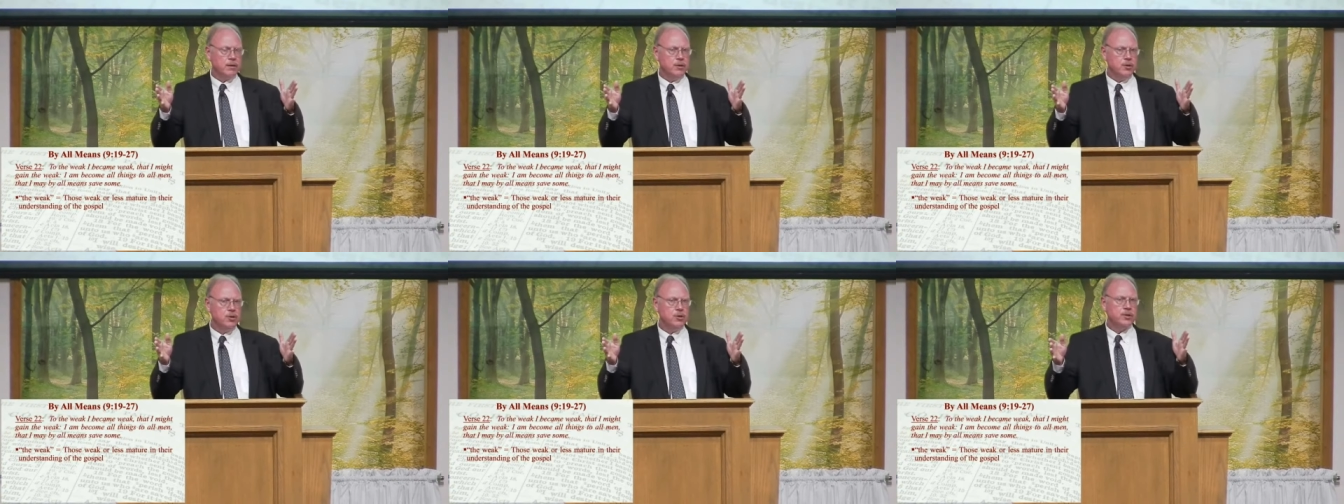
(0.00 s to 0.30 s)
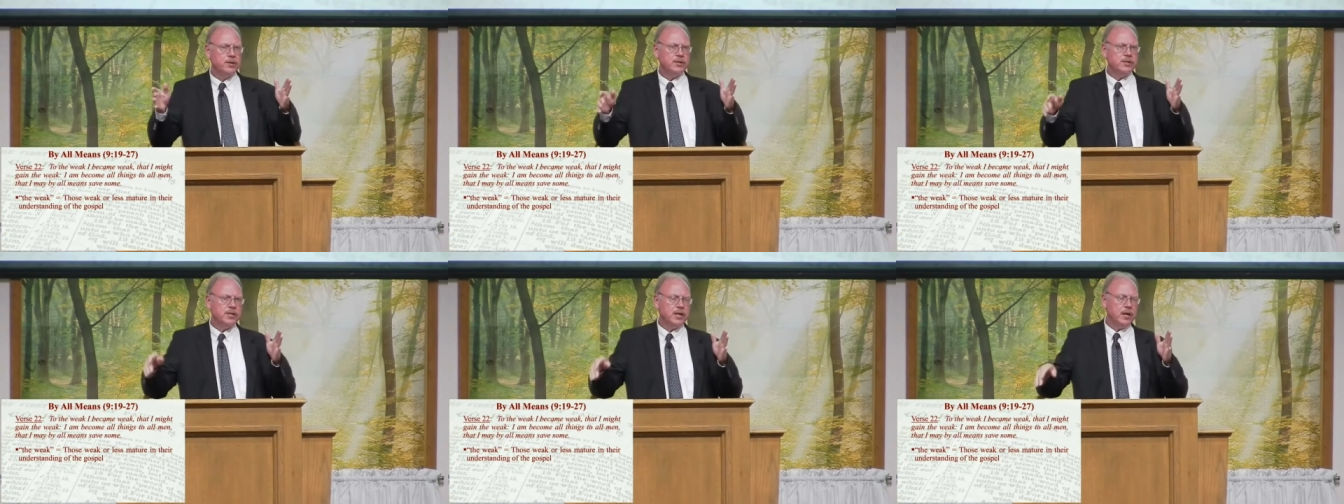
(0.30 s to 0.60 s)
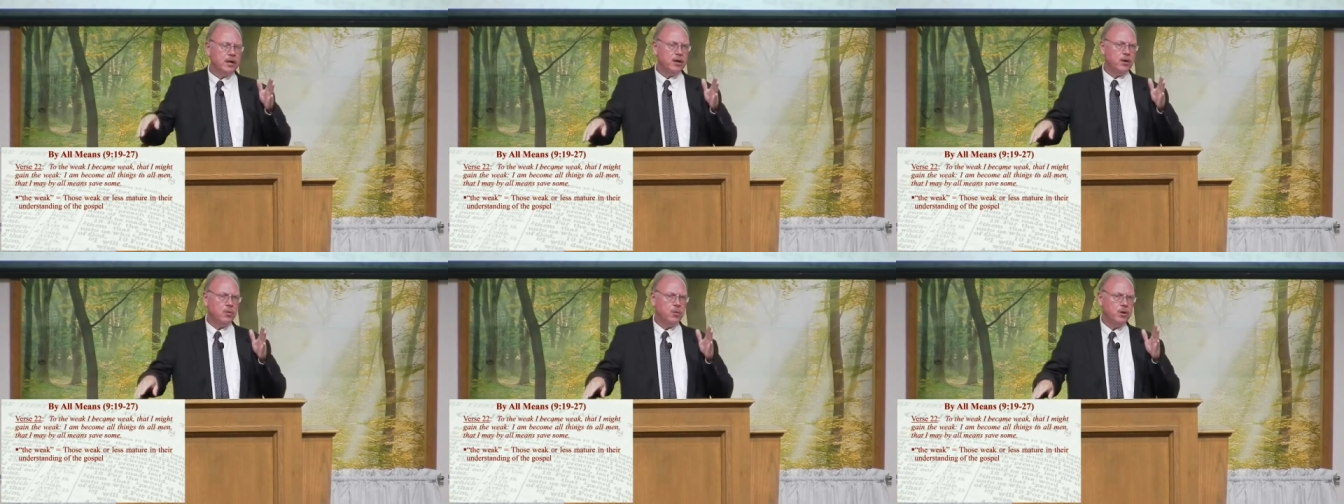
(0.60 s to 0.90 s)
You can
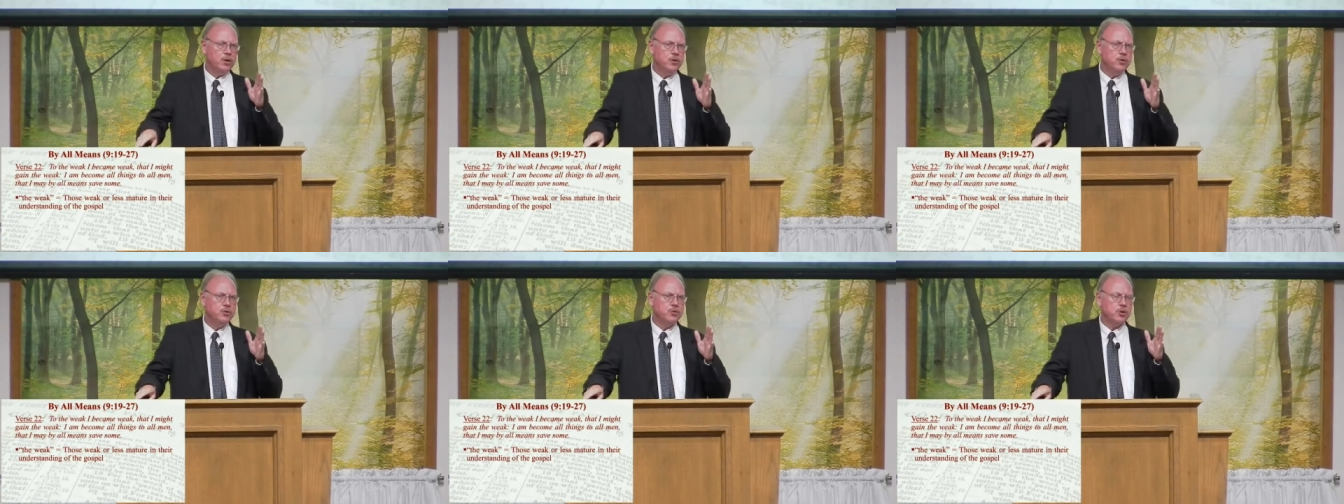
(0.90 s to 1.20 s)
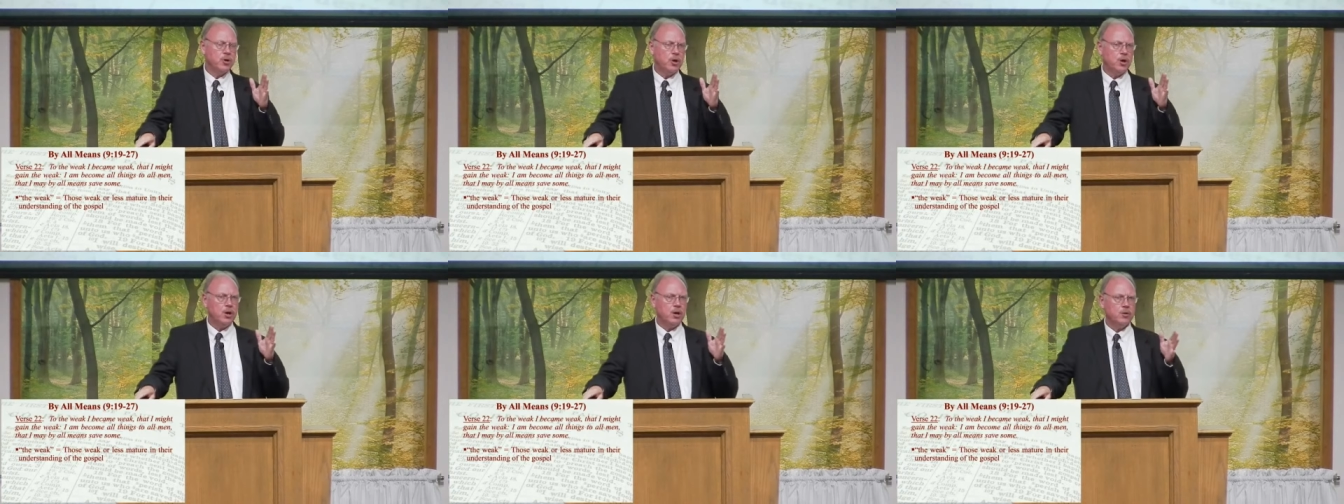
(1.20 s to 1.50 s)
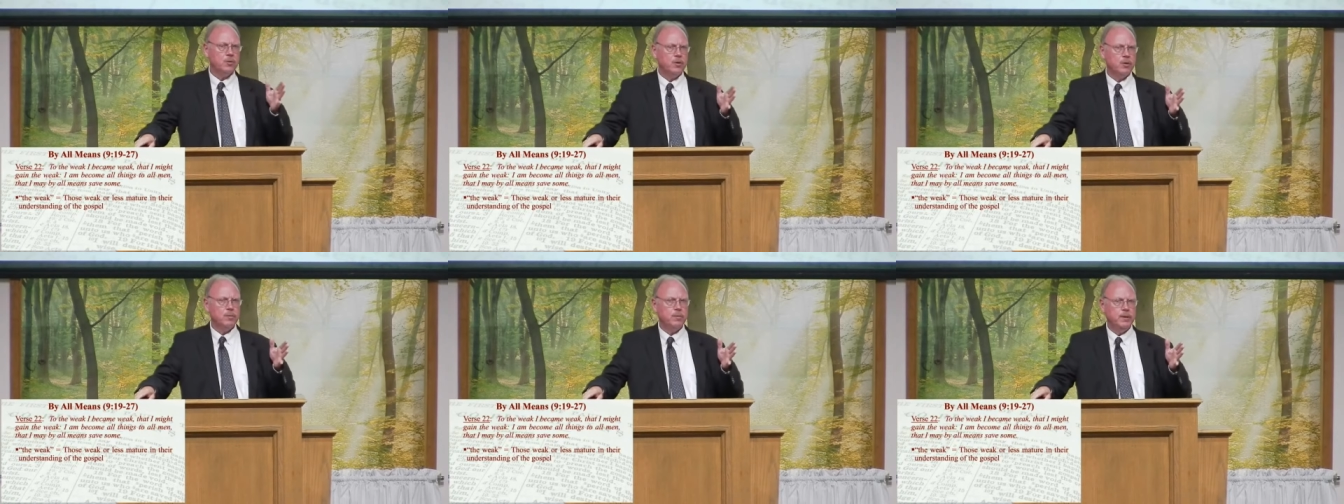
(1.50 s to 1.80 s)
tell when you
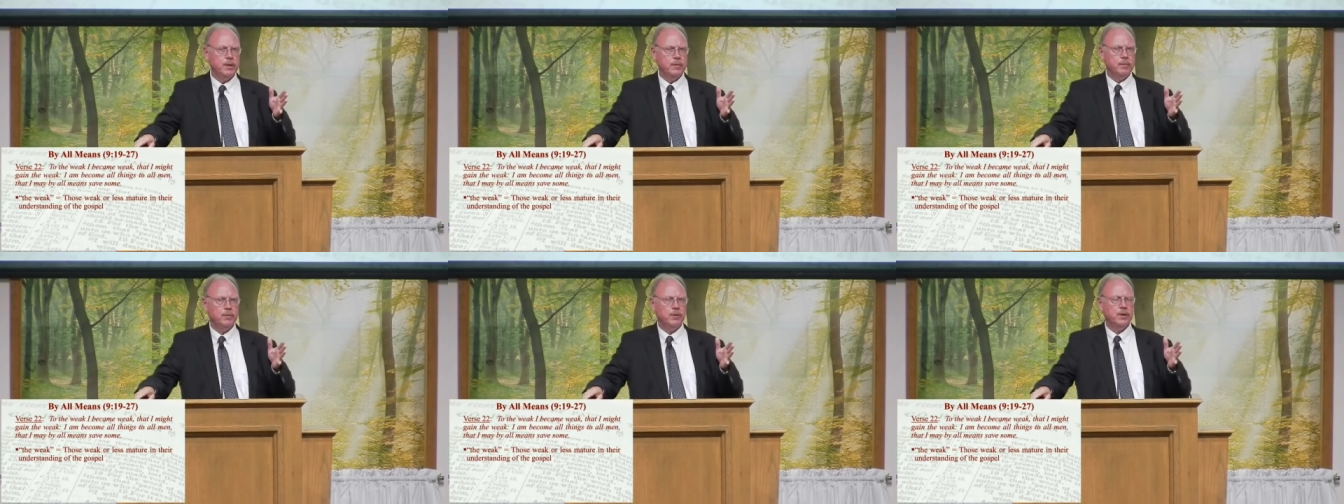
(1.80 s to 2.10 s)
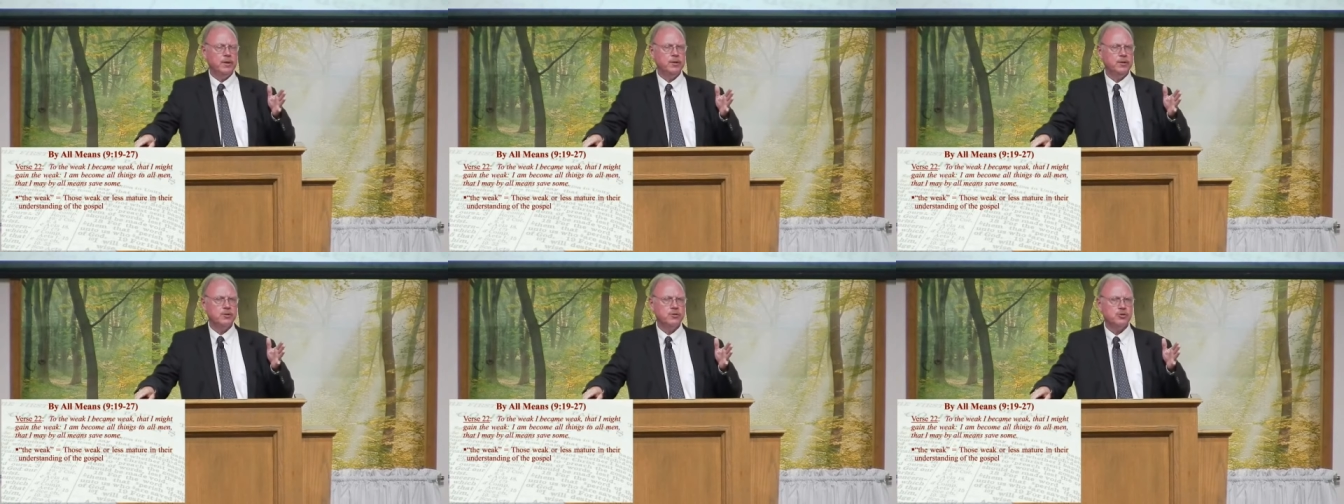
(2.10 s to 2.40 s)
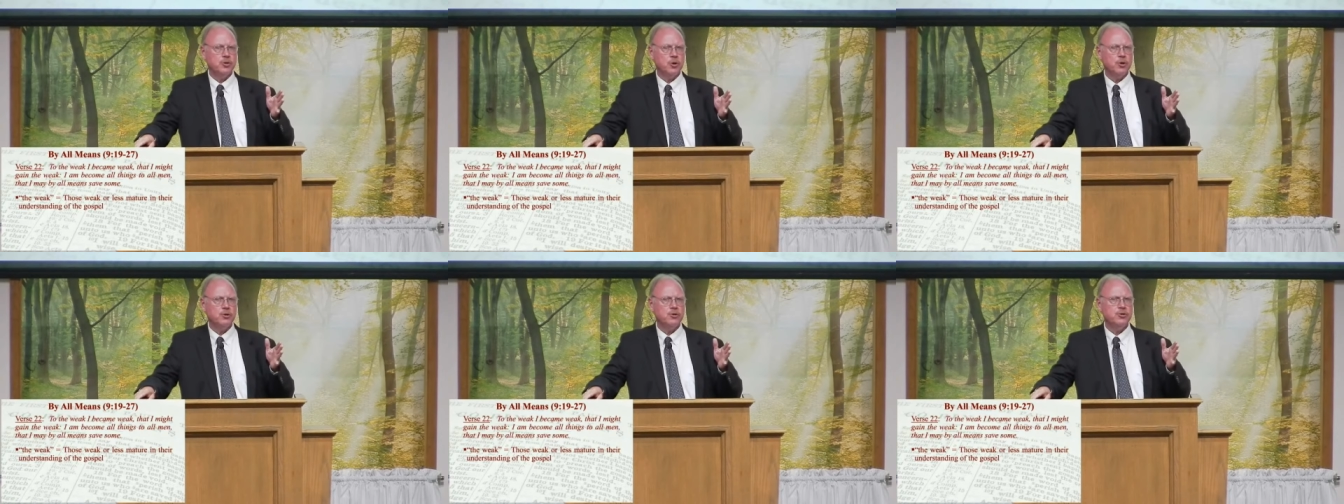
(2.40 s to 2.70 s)
talk with people in the
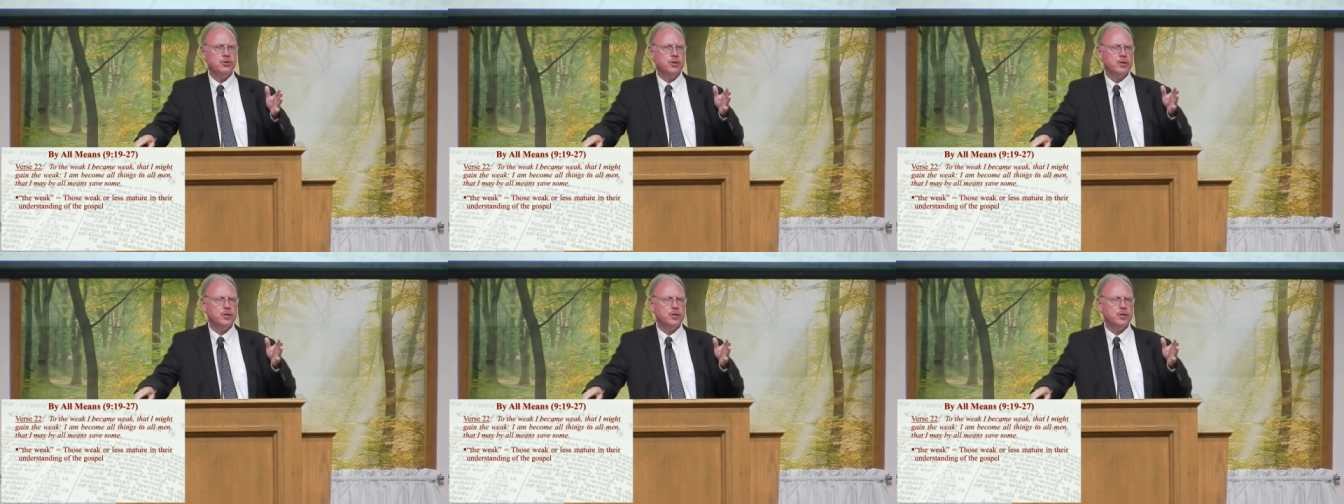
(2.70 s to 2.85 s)
church,